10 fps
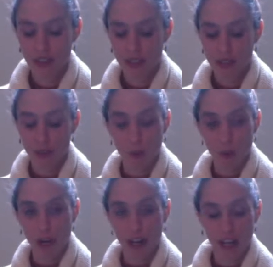So
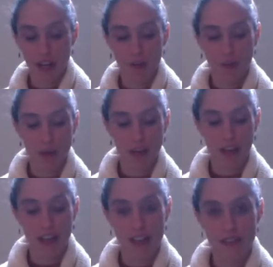where can we
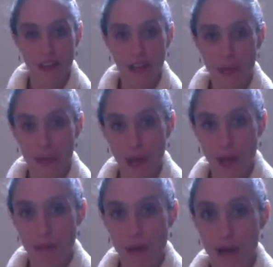develop better
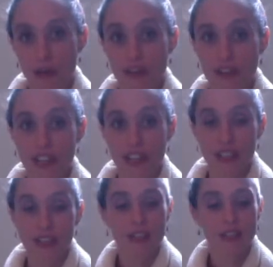
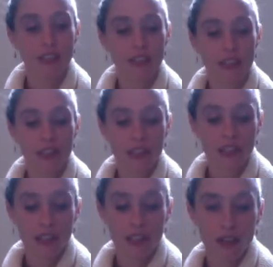boundaries
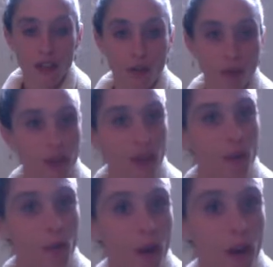with our
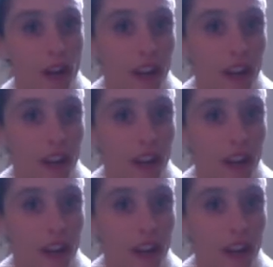work,